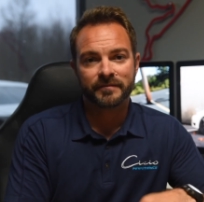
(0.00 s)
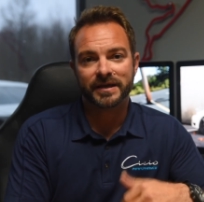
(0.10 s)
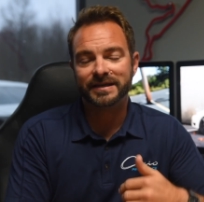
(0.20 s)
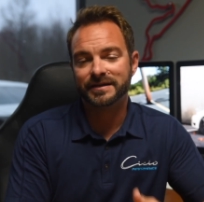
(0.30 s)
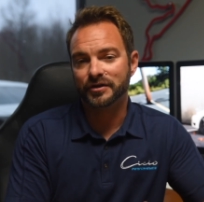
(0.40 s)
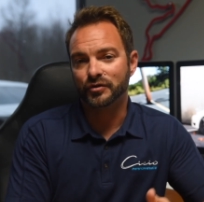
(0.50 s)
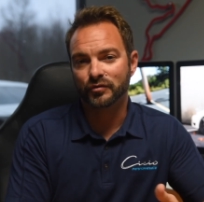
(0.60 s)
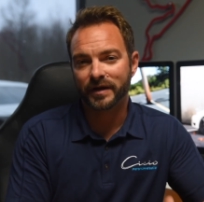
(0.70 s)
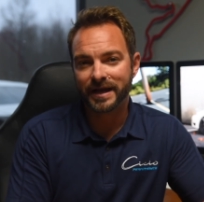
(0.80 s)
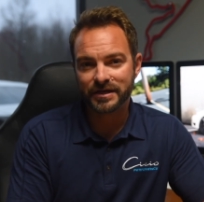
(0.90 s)
He did a
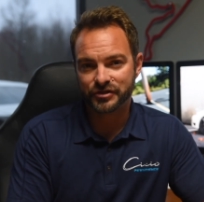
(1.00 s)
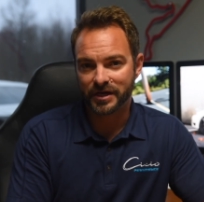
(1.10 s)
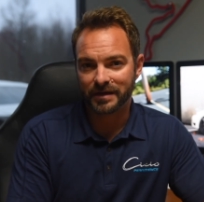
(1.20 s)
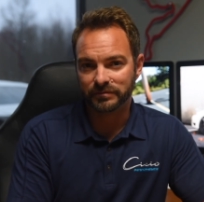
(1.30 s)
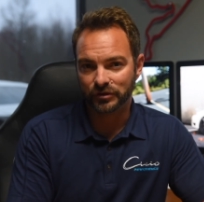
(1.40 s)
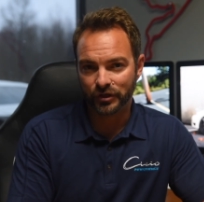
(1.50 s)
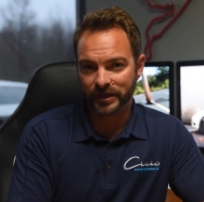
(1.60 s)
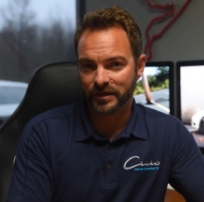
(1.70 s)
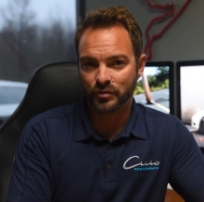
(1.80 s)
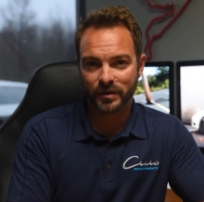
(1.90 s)
great job
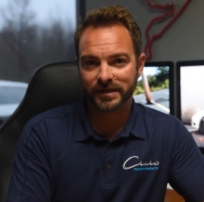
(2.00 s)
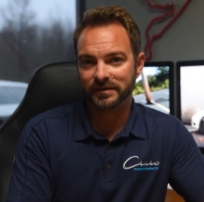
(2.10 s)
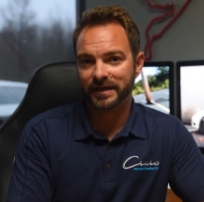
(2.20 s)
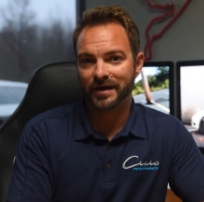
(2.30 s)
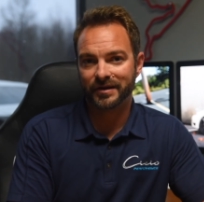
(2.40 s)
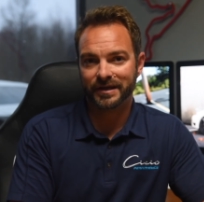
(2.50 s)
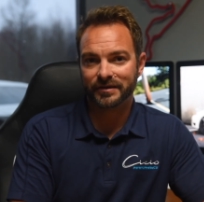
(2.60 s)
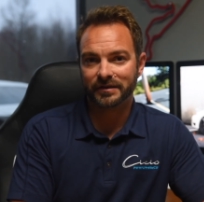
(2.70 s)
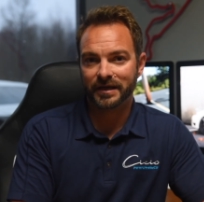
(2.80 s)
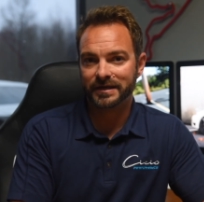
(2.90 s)
learning quickly how to get
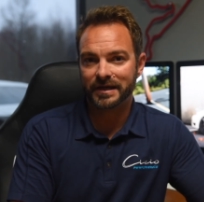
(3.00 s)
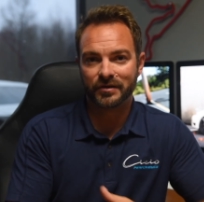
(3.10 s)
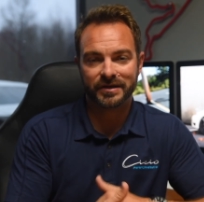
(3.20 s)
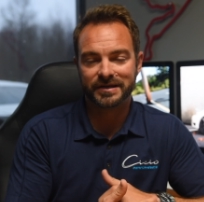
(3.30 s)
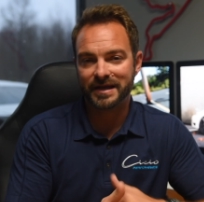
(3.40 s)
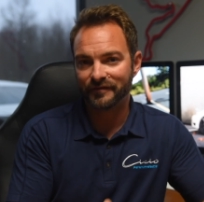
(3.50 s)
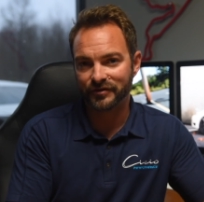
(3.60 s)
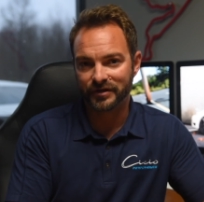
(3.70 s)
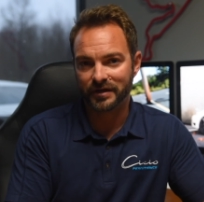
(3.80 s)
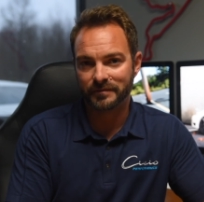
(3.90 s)
the light down. Had never
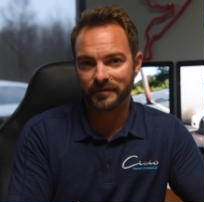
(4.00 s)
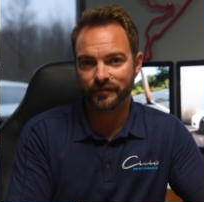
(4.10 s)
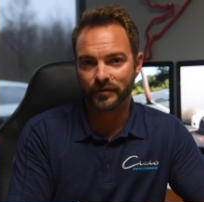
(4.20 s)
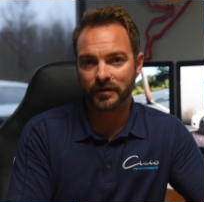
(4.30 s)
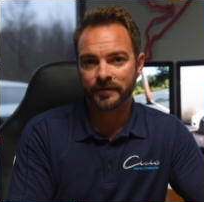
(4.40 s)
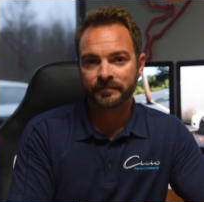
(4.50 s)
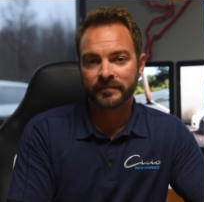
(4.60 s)
done it before.